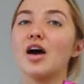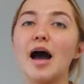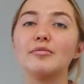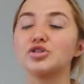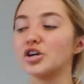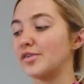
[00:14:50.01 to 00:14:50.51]

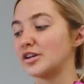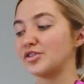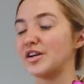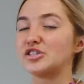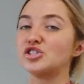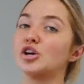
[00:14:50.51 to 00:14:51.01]
I'm sure
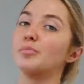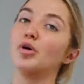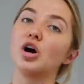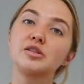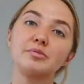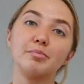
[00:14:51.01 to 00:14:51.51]
reservations are
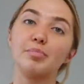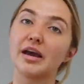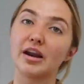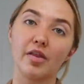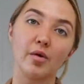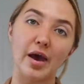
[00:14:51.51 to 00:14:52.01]
booked.
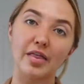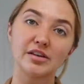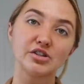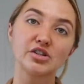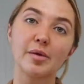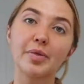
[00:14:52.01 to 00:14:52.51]
But get on the
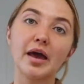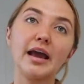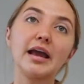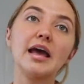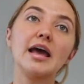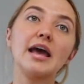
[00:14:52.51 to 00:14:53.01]
waitlist or
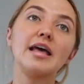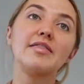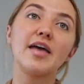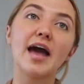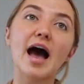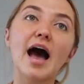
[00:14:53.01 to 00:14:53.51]
something.
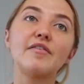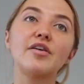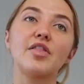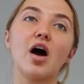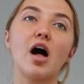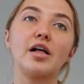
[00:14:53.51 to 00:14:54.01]
They
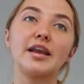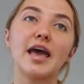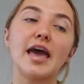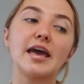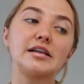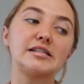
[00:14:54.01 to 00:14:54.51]
have the
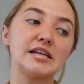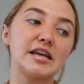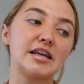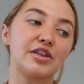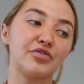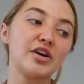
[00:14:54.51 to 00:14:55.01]
holiday
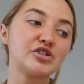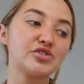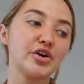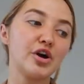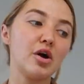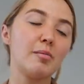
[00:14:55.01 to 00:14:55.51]
tea at the French
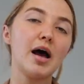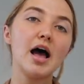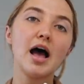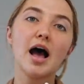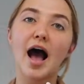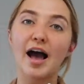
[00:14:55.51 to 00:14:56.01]
Room.
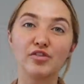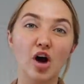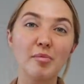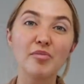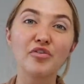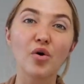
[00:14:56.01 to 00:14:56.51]
I've
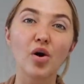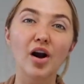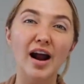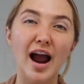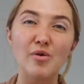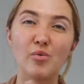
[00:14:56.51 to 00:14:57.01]
gone
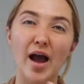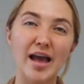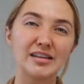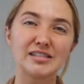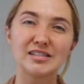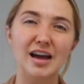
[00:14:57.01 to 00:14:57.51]
before. I
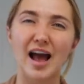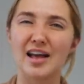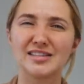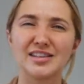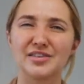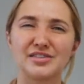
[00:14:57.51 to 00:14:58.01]
went uh,
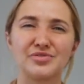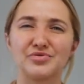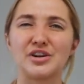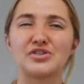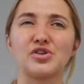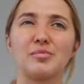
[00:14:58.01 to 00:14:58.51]
to the
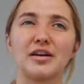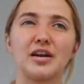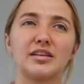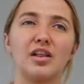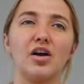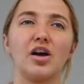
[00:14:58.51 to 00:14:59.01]
French room like
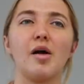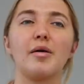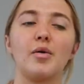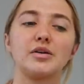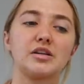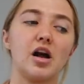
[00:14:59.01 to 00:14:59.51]
not that long ago, but
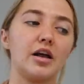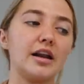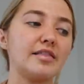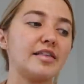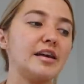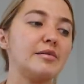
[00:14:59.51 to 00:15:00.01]
it wasn't
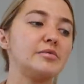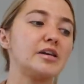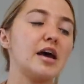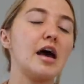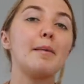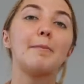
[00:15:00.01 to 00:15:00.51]
holiday themed.